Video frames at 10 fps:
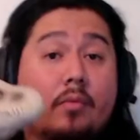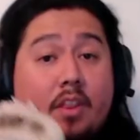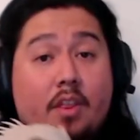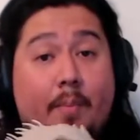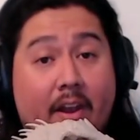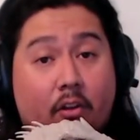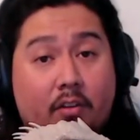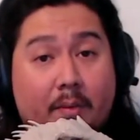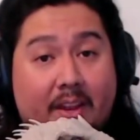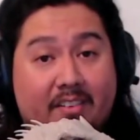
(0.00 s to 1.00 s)
The
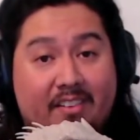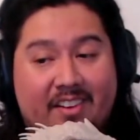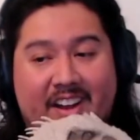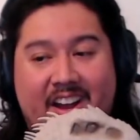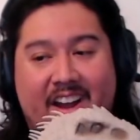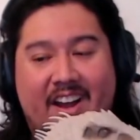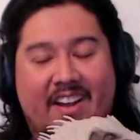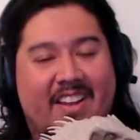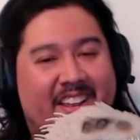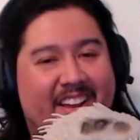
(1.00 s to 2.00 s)
penultimate
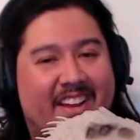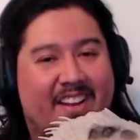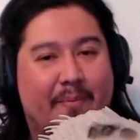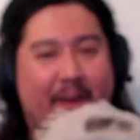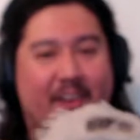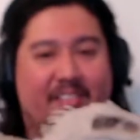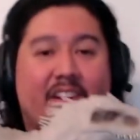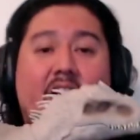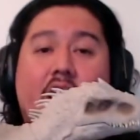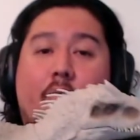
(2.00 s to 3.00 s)
comparison,
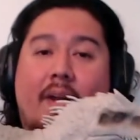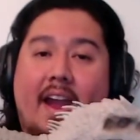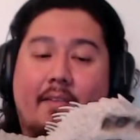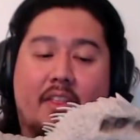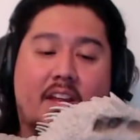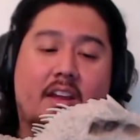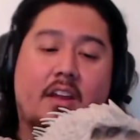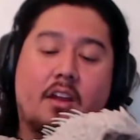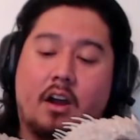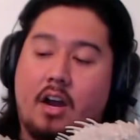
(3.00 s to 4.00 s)
we have the
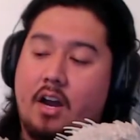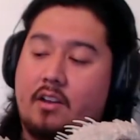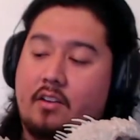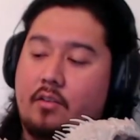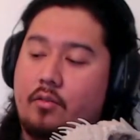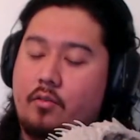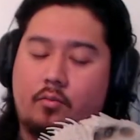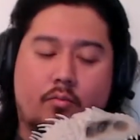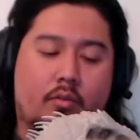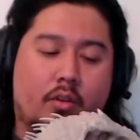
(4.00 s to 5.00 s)

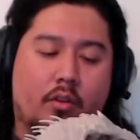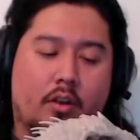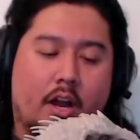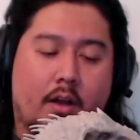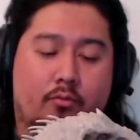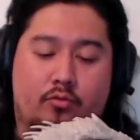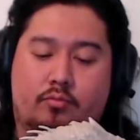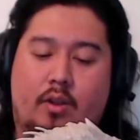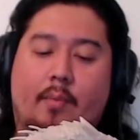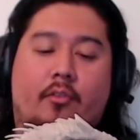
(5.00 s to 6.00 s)
well,
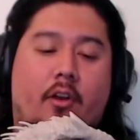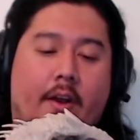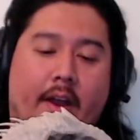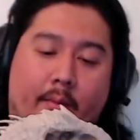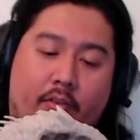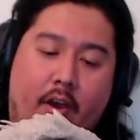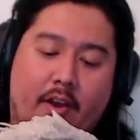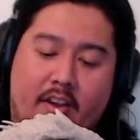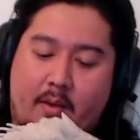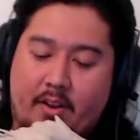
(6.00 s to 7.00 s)
I'm sorry,
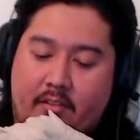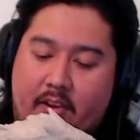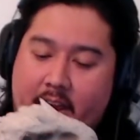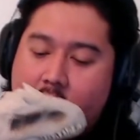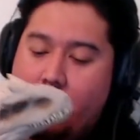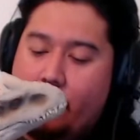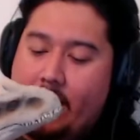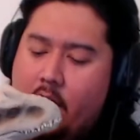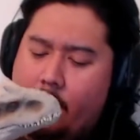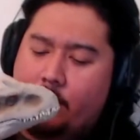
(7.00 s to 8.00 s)
Indominus. I know,
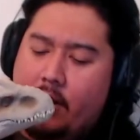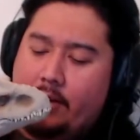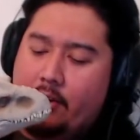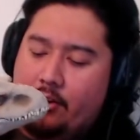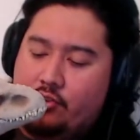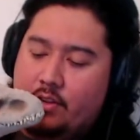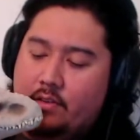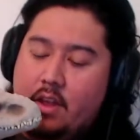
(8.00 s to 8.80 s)
I'm sorry, jeez.